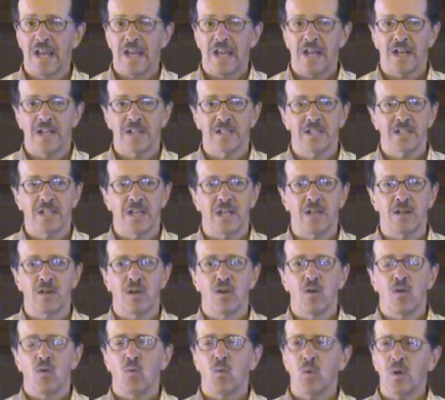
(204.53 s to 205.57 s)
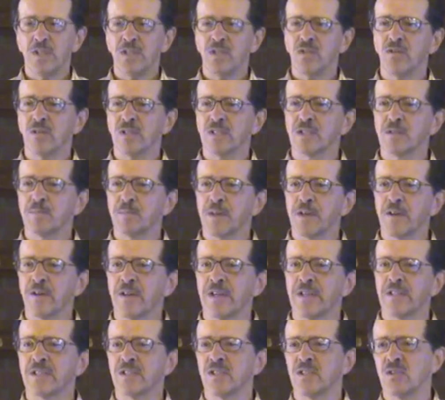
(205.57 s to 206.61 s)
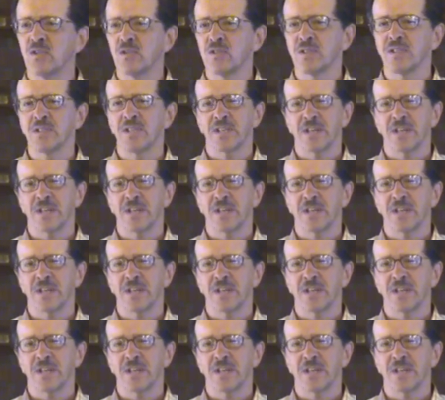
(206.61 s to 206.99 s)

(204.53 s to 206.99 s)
and I said, what's your experience in using